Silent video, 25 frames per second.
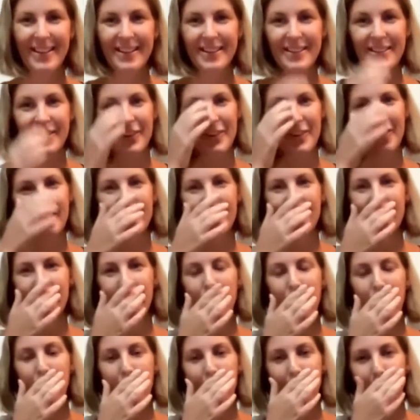sorry.
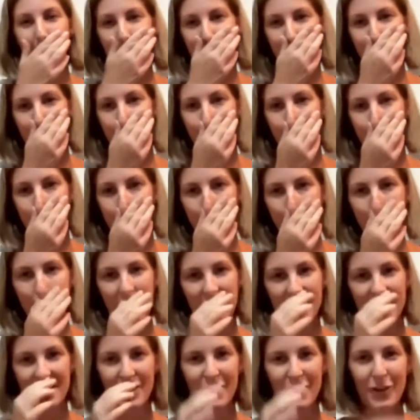Um,
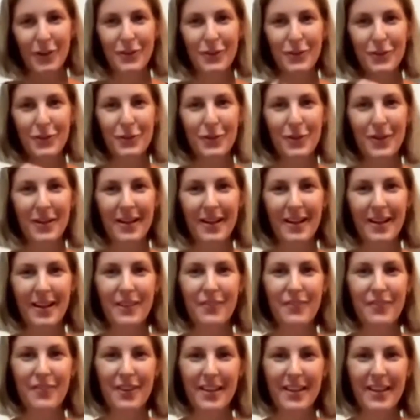it's hard to
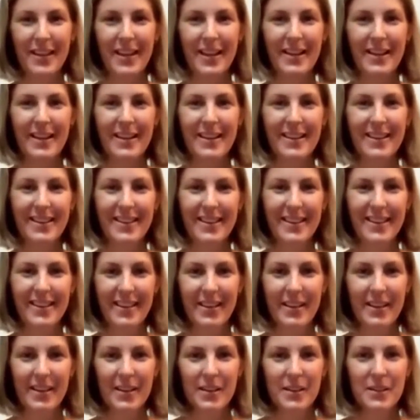relive again.
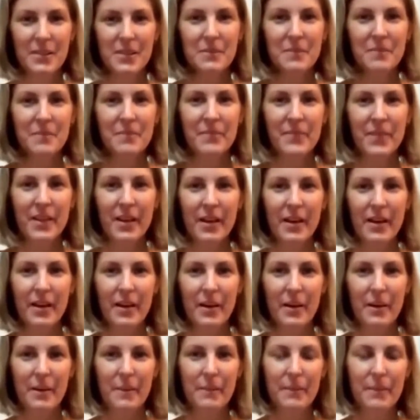mm-hmm.
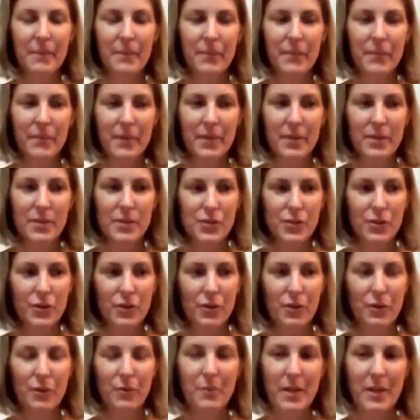uh,
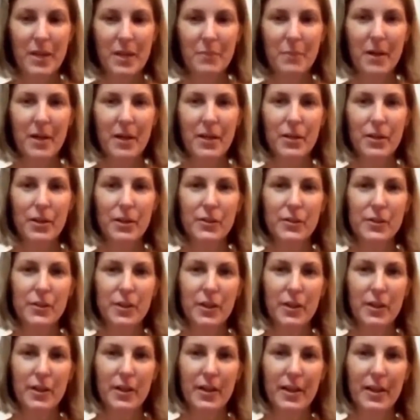so me and my
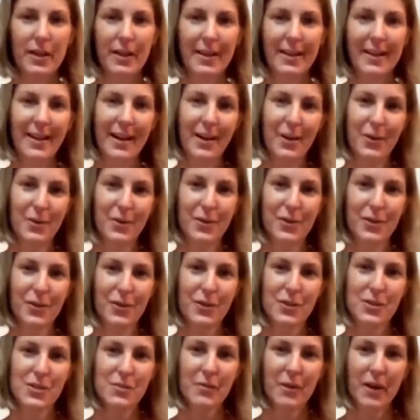daughter and our
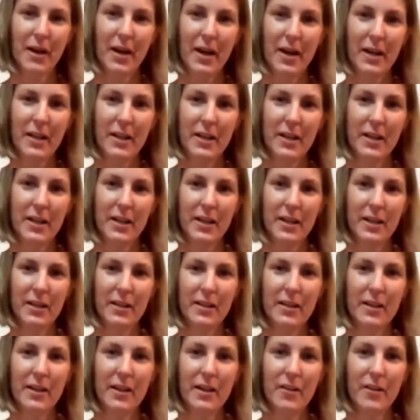dogs were hiding
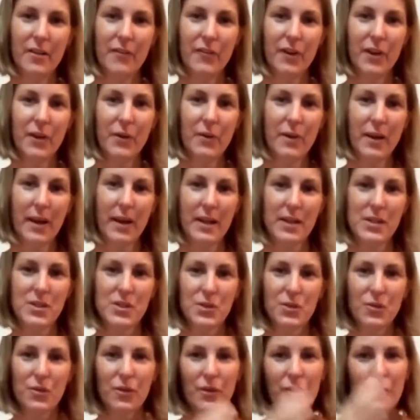in the very last
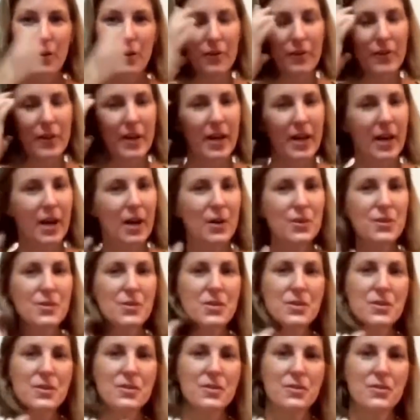corner of the
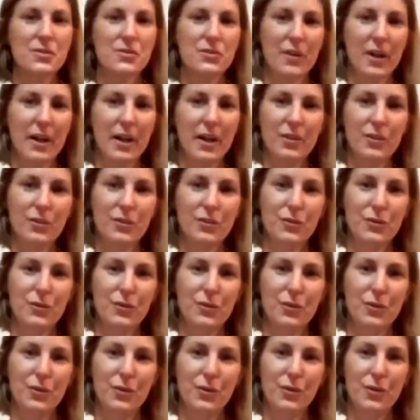house, trying
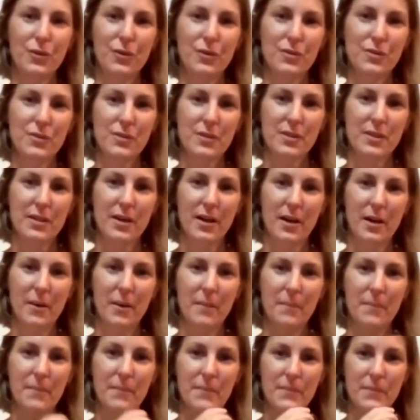to
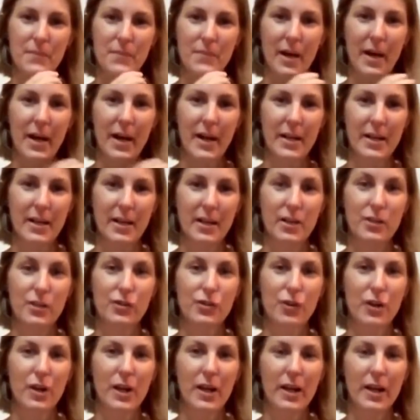um, hide in a
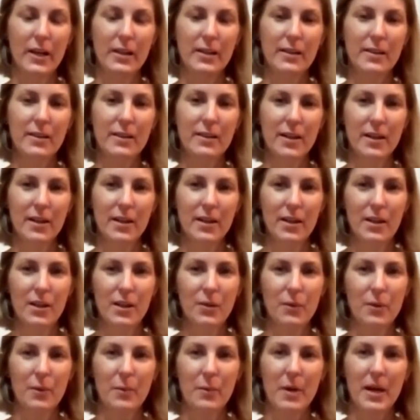toilet
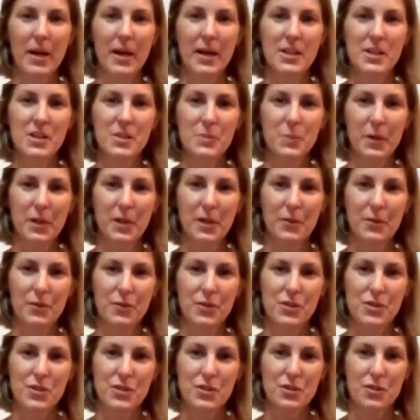where my husband
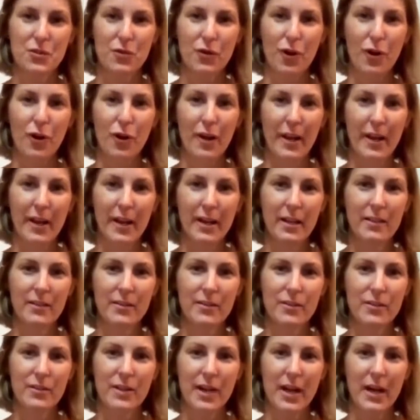was crawling
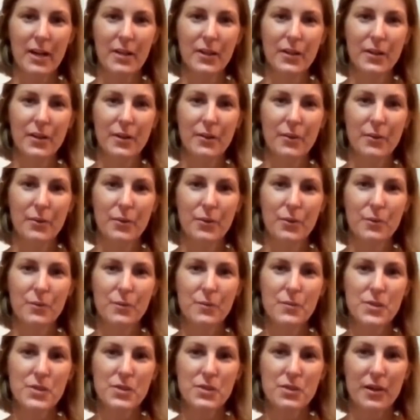to the other
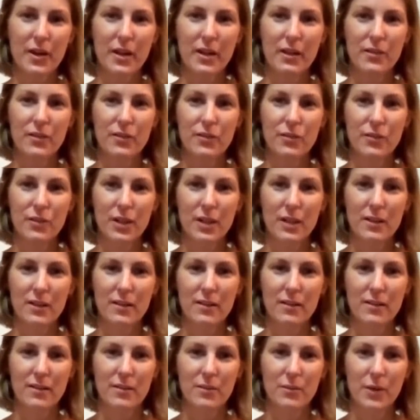rooms trying to
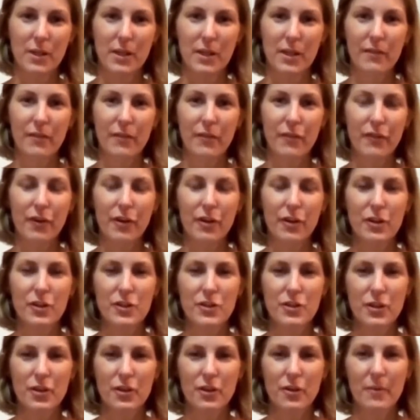get whatever
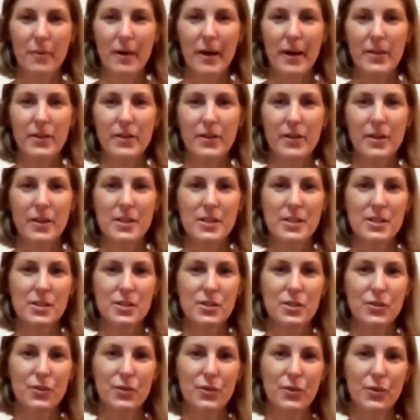furniture or mattress
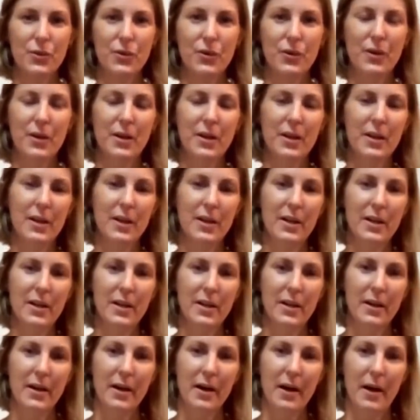to
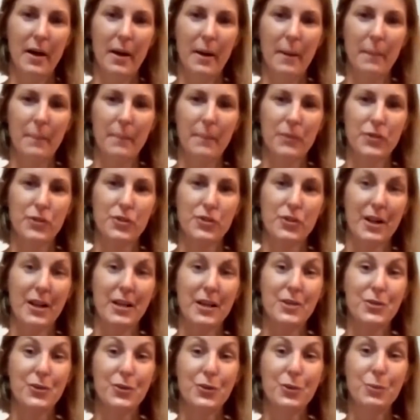um, to try
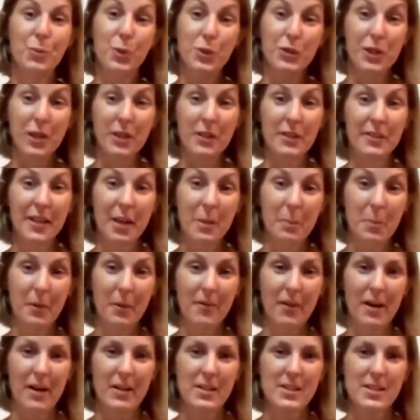to put on top of
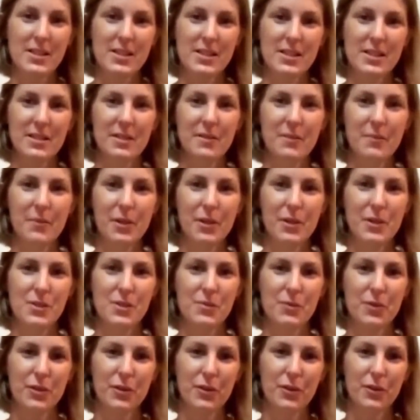us because
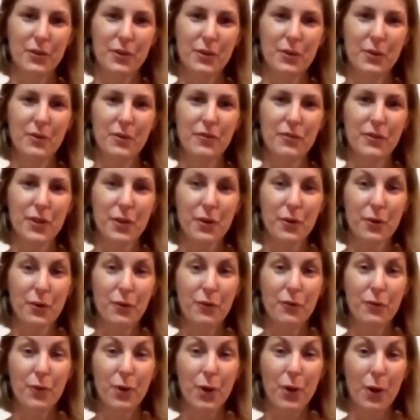we don't know if the
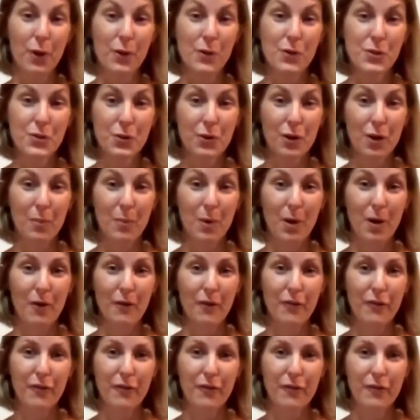roof will also come
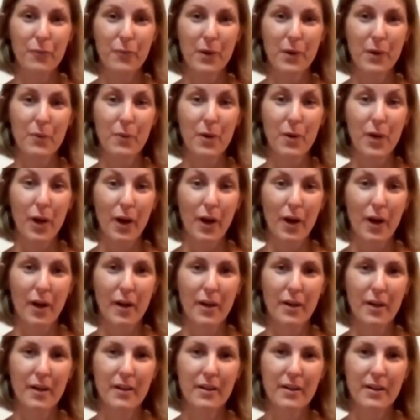off where we
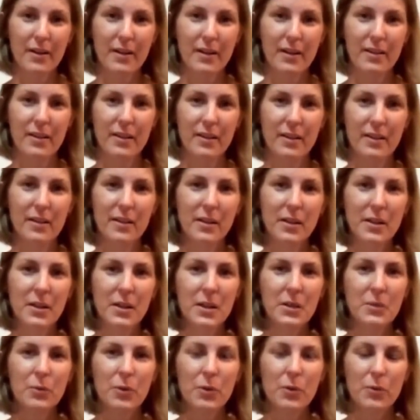are and
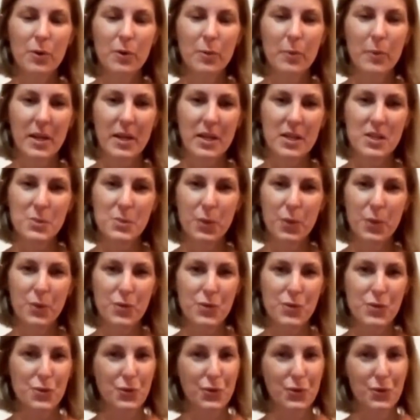we will be
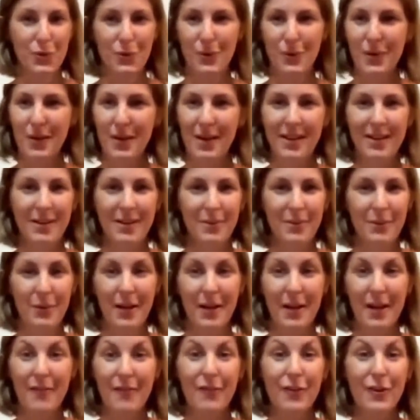exposed to
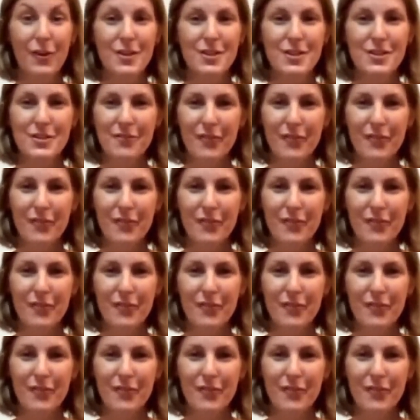whatever is